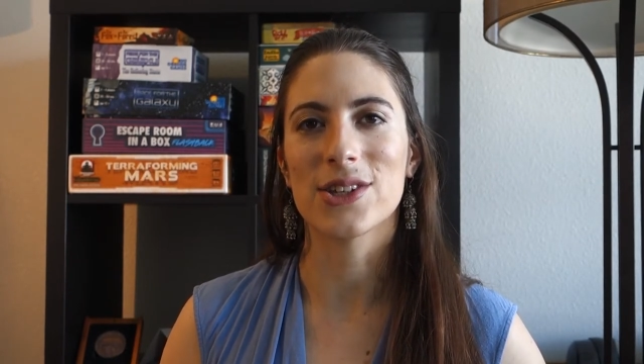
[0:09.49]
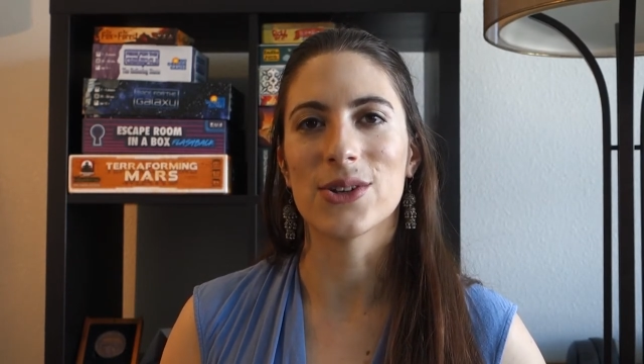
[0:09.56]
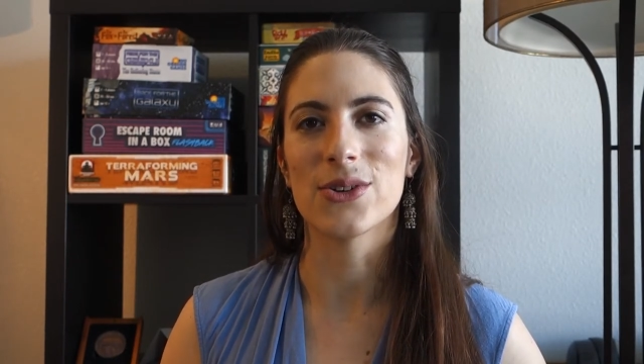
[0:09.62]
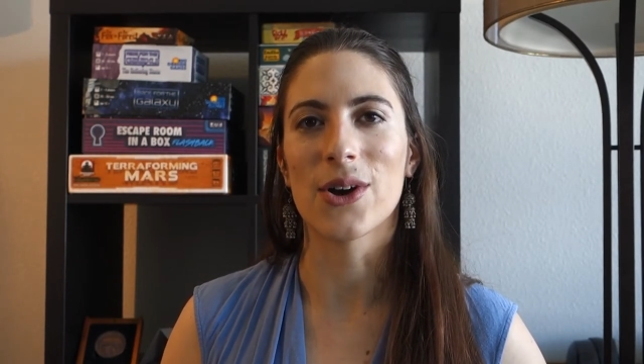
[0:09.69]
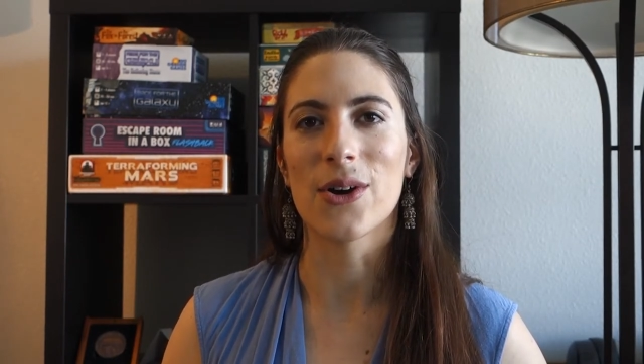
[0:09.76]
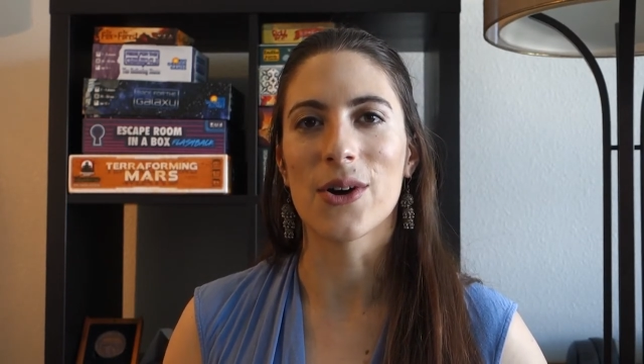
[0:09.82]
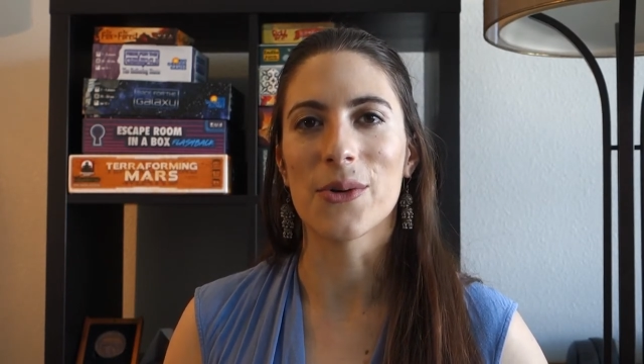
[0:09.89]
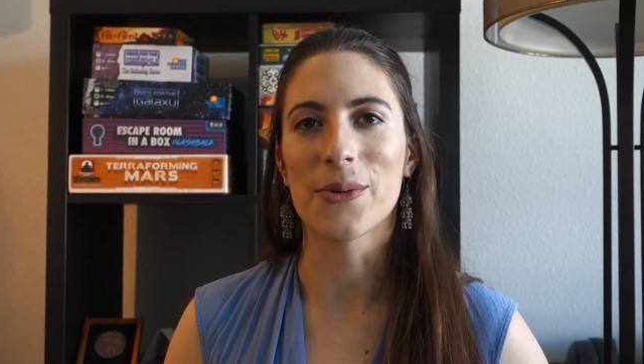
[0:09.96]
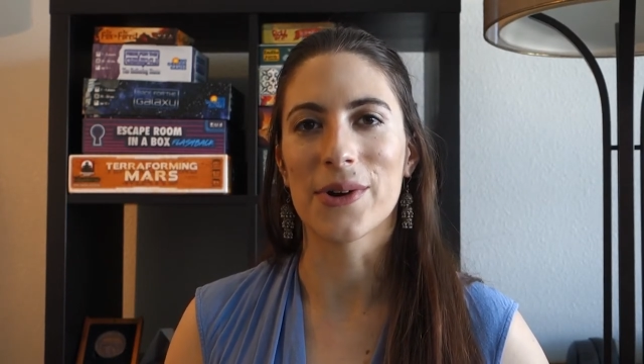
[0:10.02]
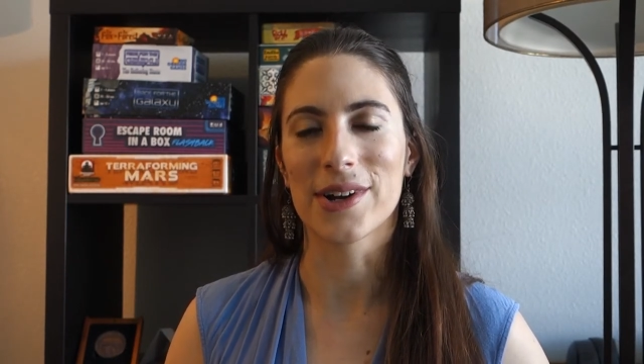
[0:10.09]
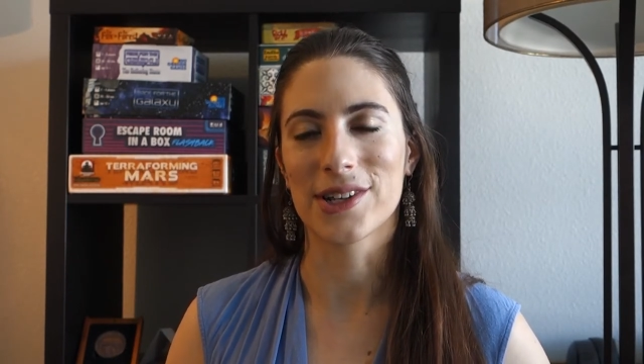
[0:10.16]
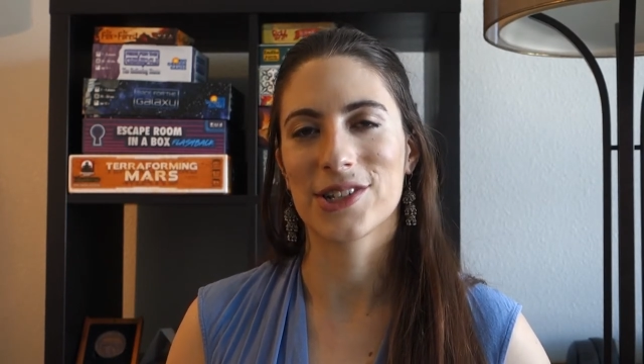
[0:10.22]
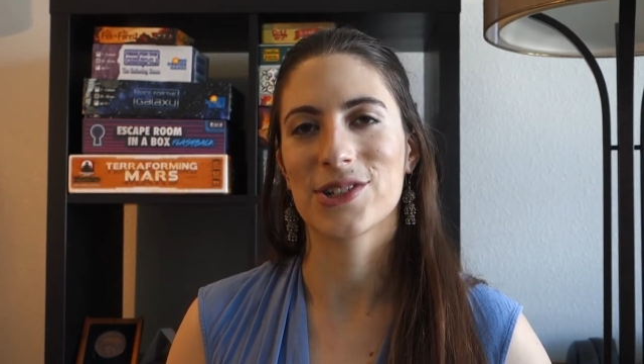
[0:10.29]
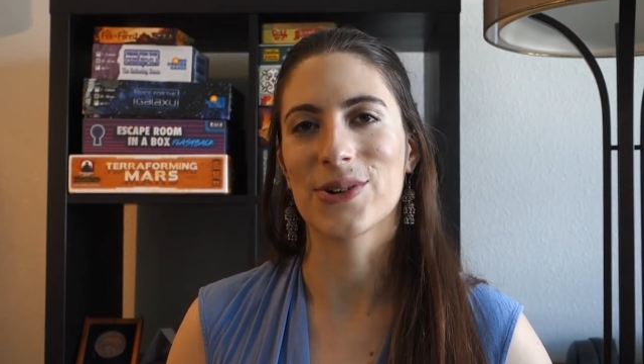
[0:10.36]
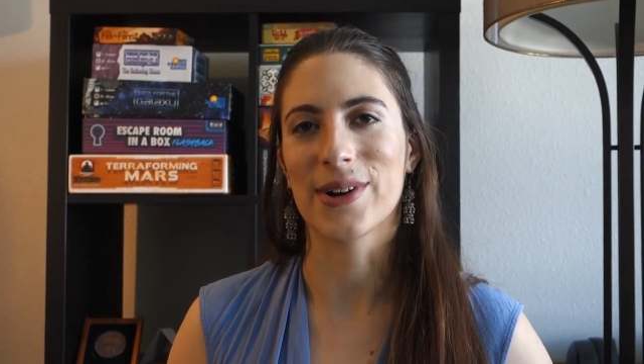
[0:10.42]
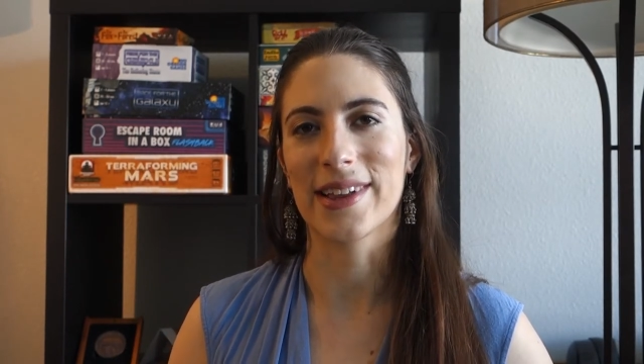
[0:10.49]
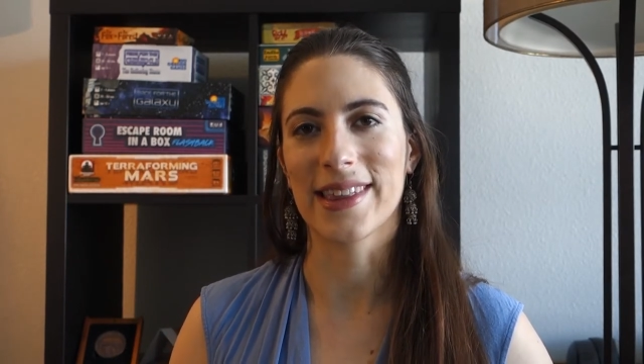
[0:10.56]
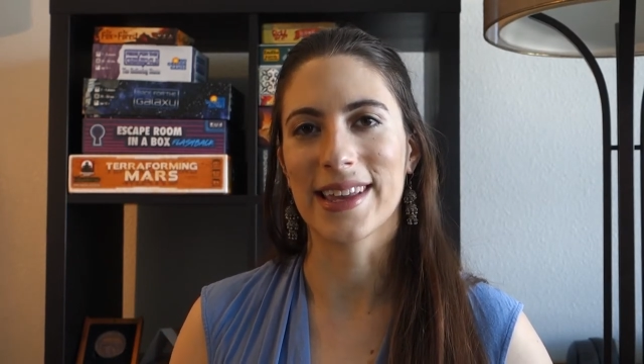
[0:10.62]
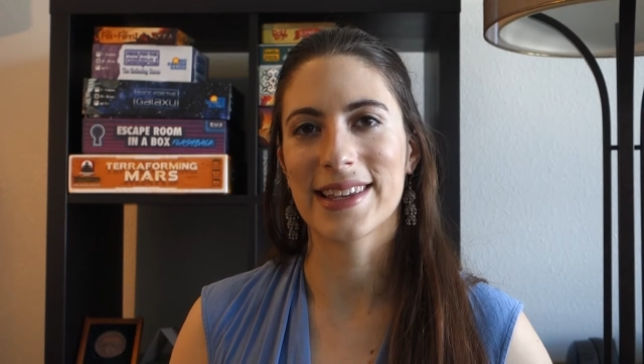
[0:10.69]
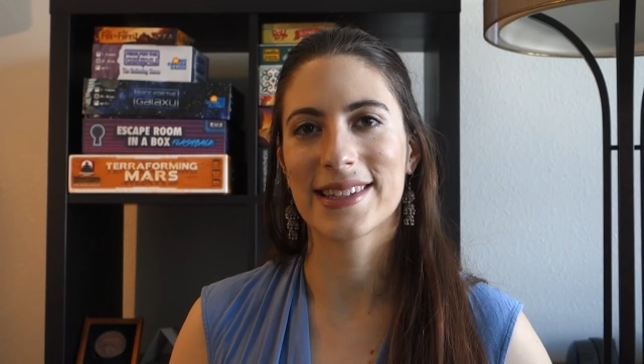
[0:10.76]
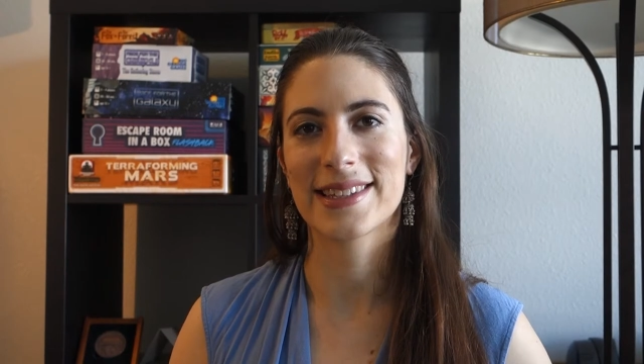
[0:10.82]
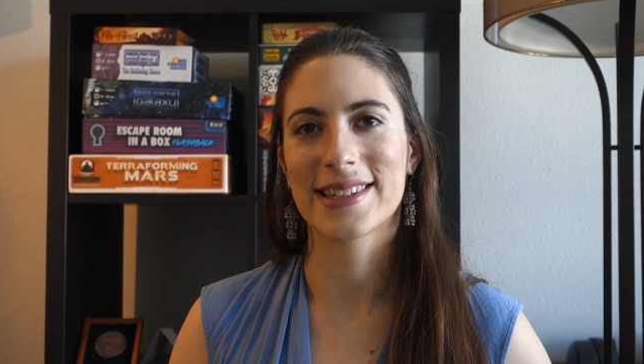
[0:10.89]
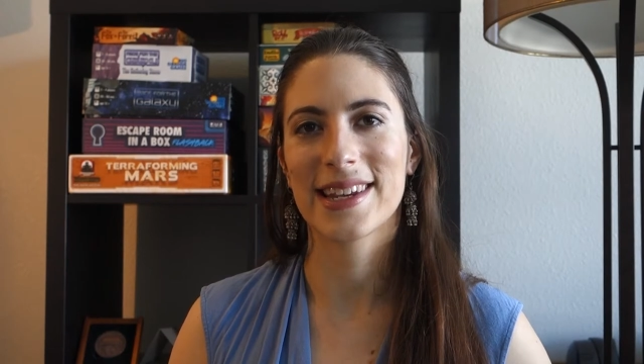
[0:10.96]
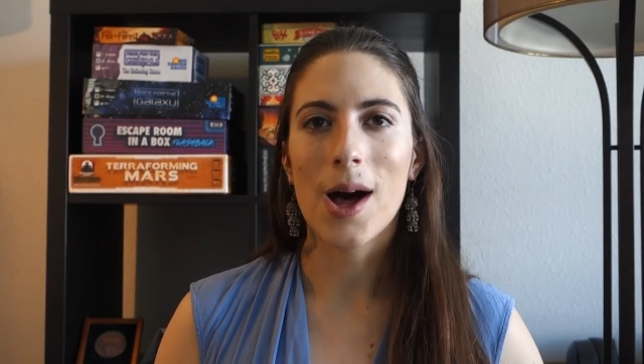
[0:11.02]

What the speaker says: Hugo Awards shortlist.